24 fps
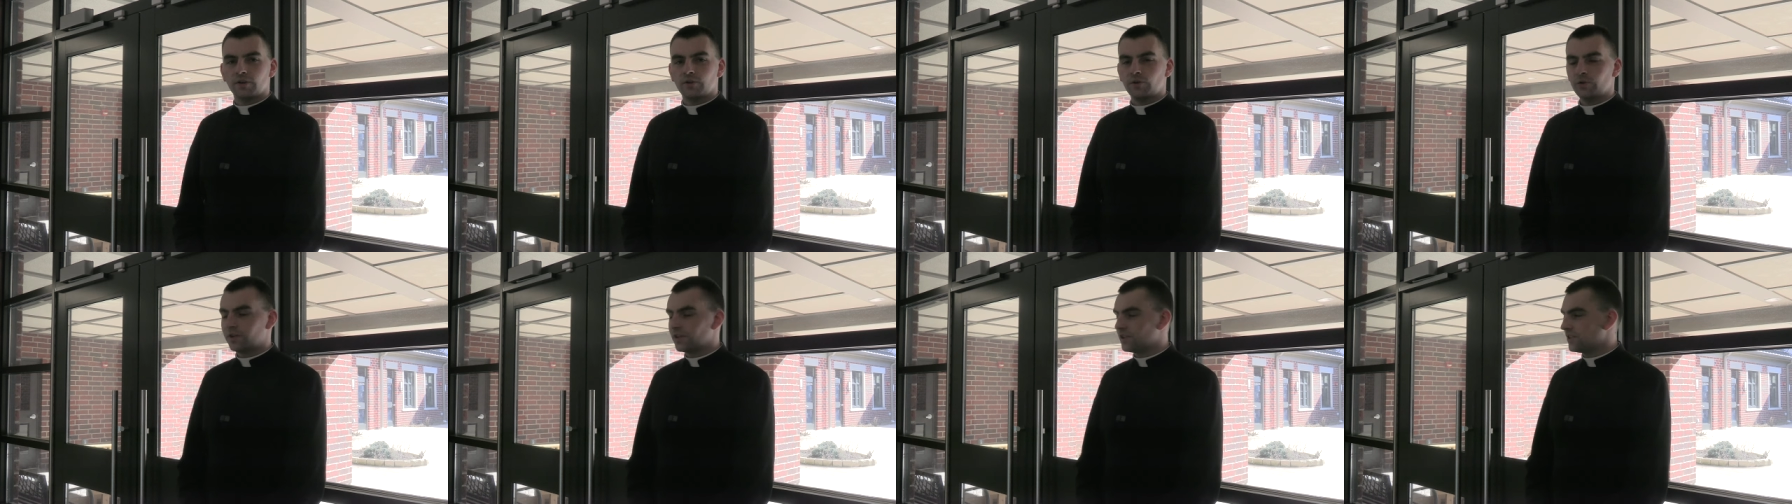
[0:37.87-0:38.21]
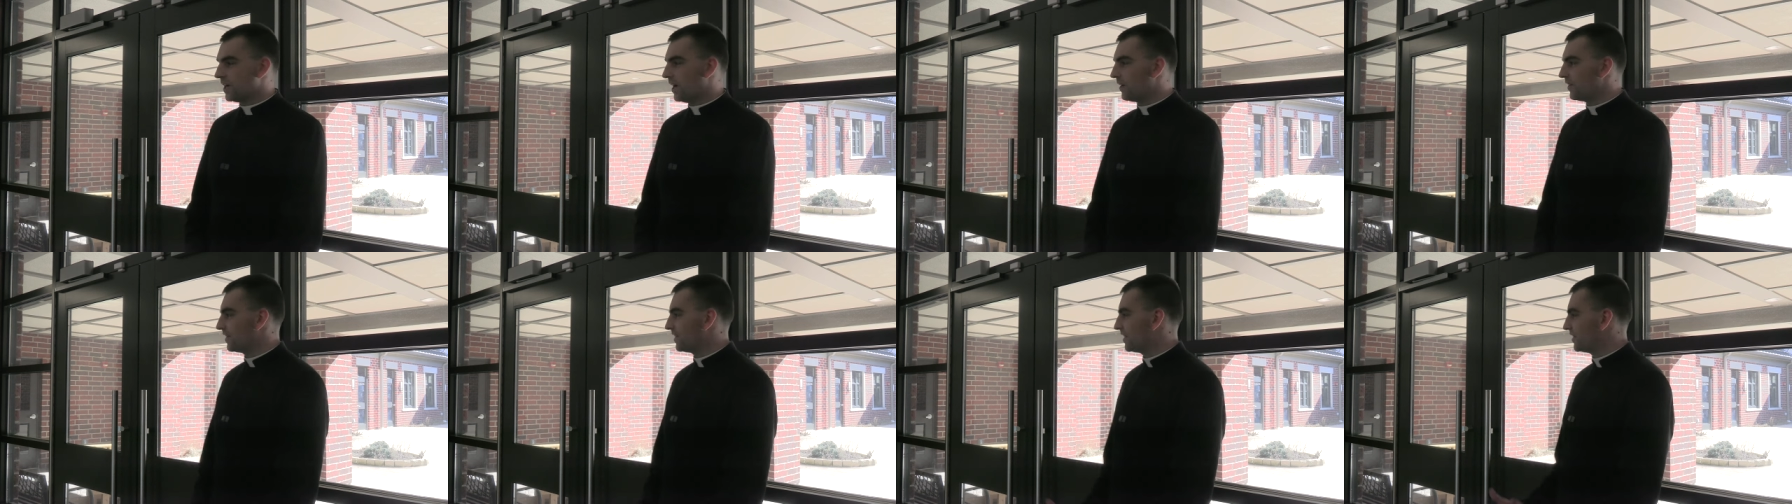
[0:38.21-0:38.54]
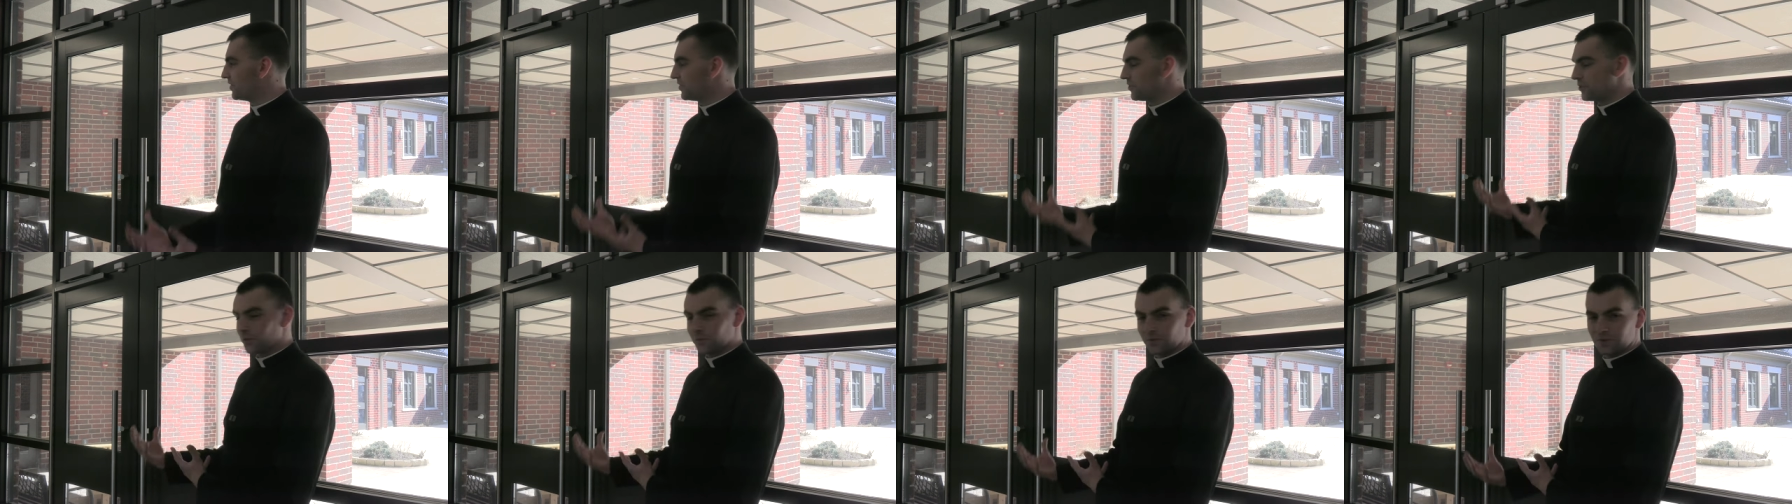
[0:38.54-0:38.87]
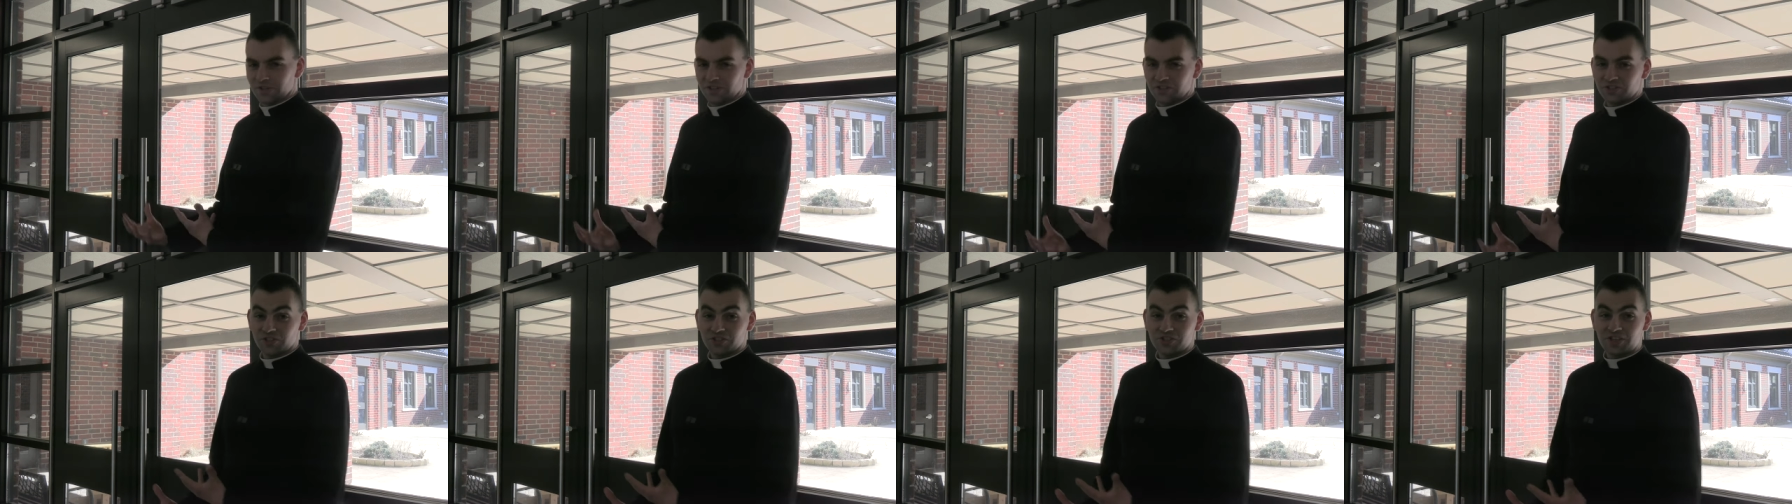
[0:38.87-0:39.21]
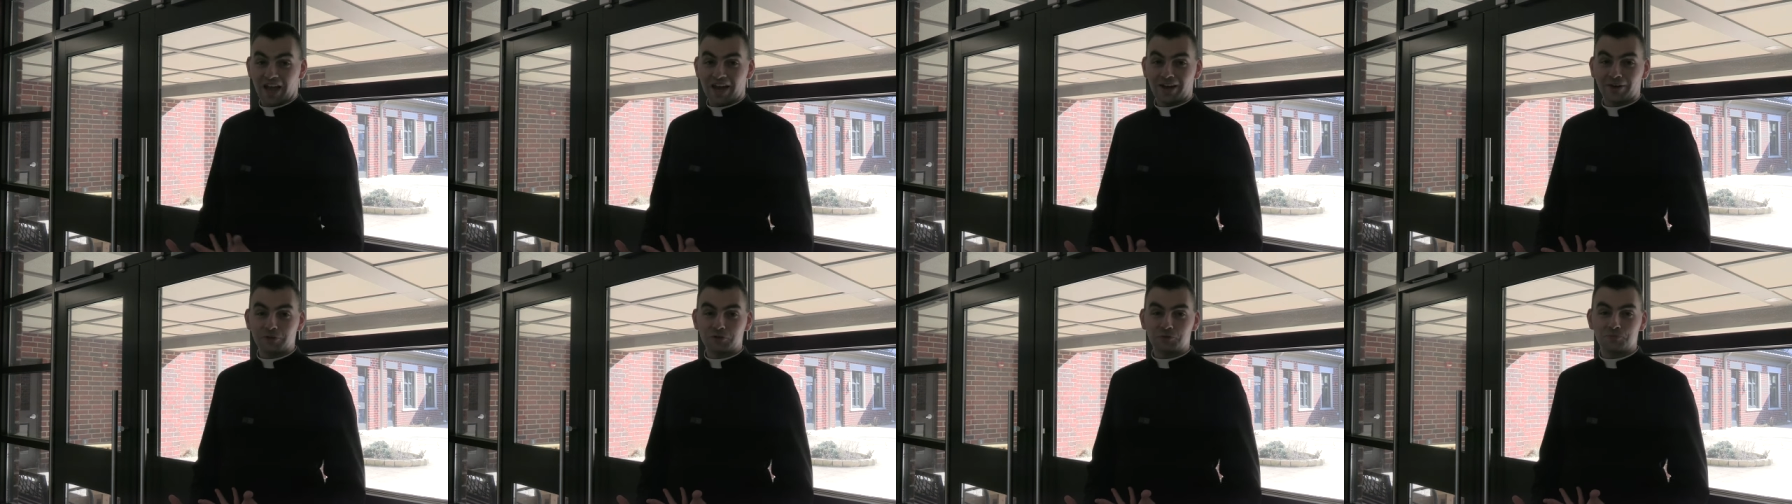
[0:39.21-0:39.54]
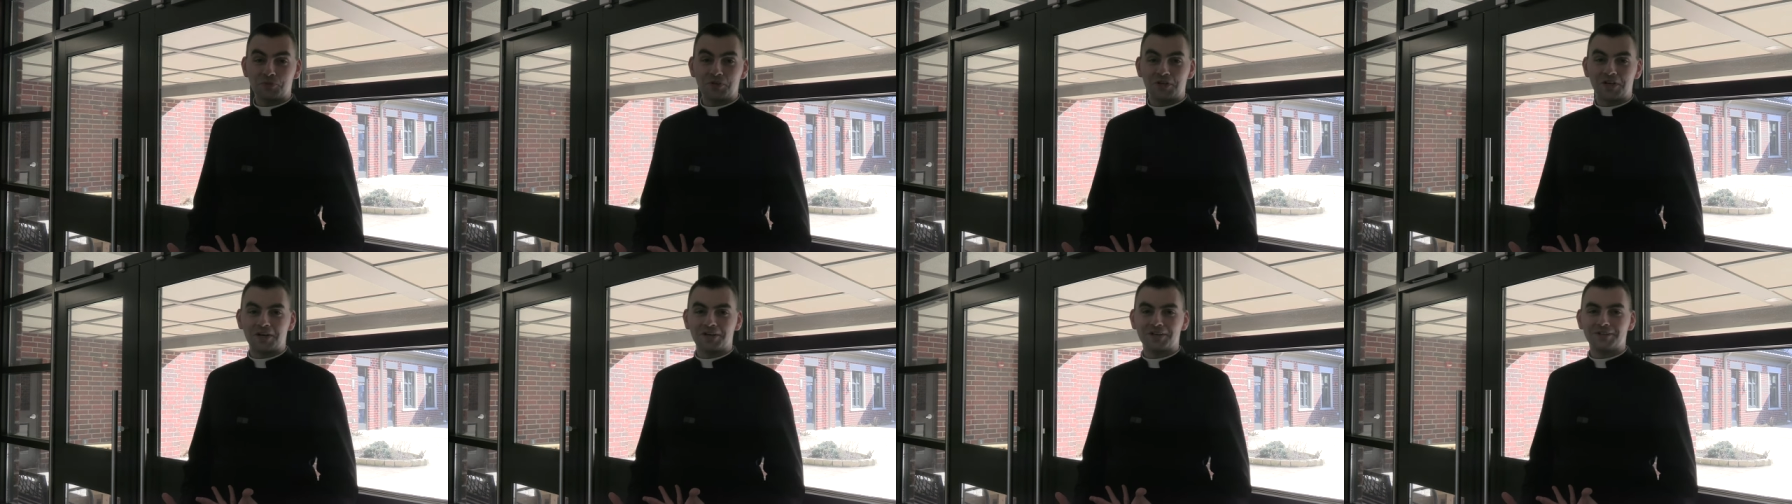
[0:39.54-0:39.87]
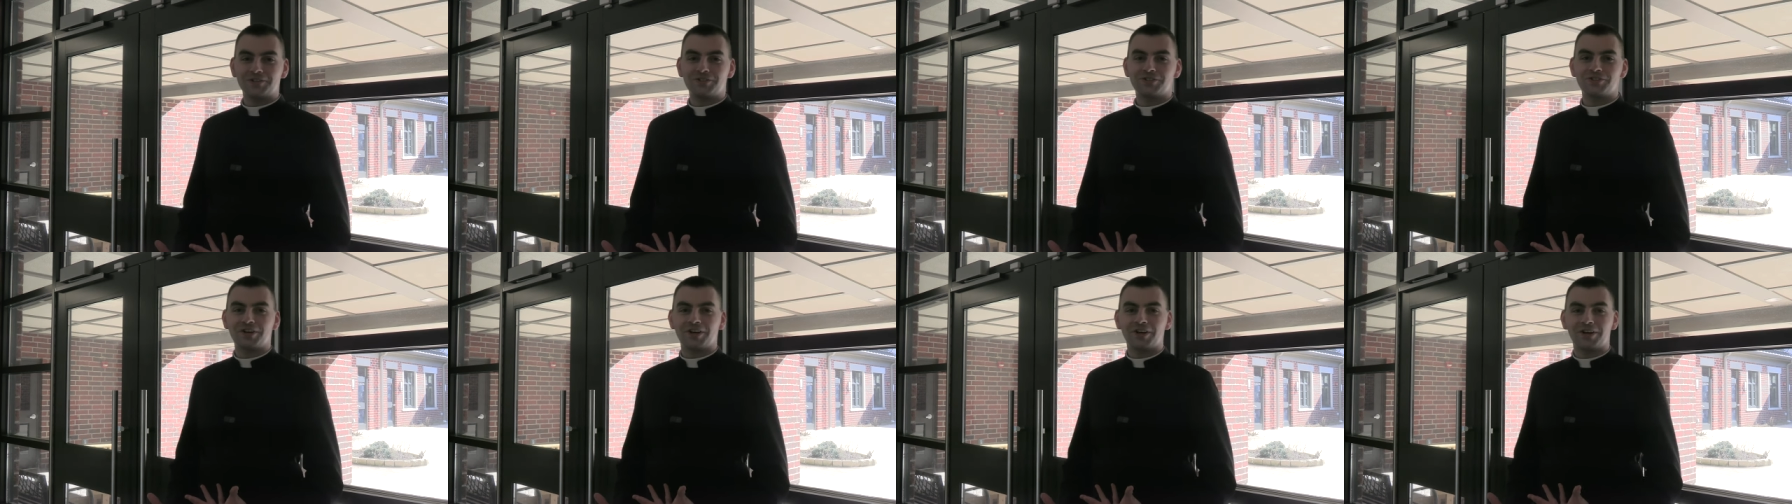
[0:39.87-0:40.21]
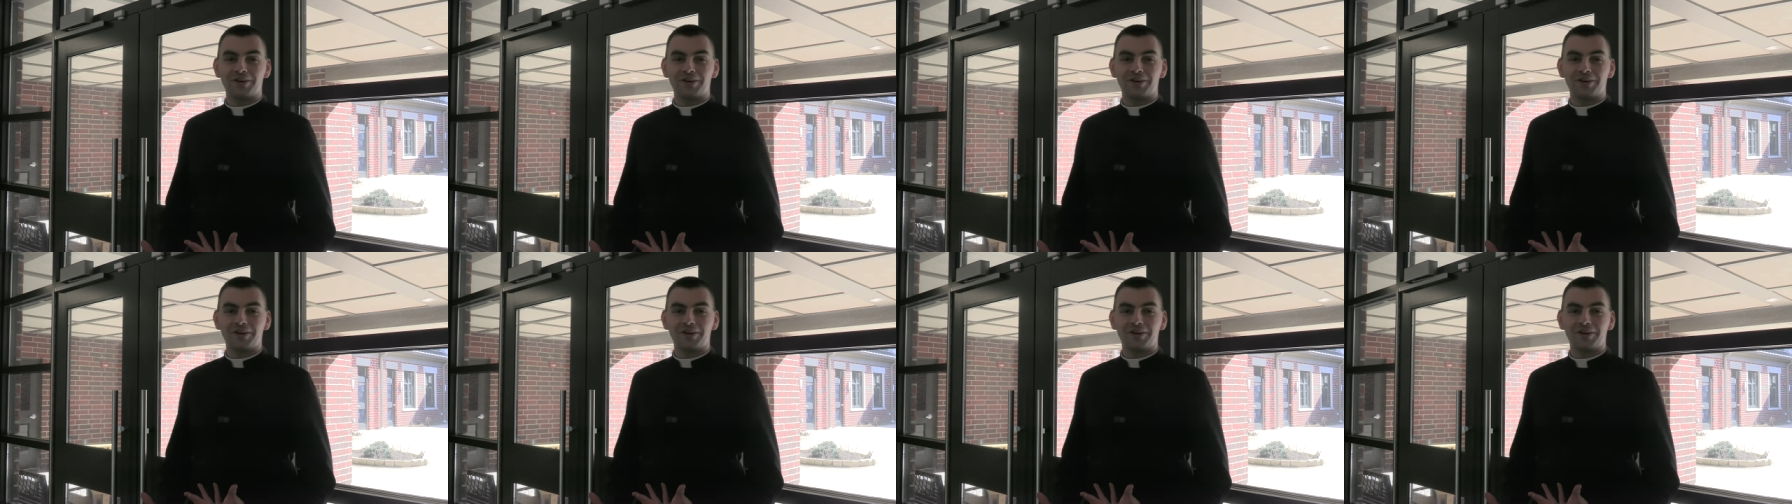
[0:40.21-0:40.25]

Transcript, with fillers: You can tell that this is a religious house because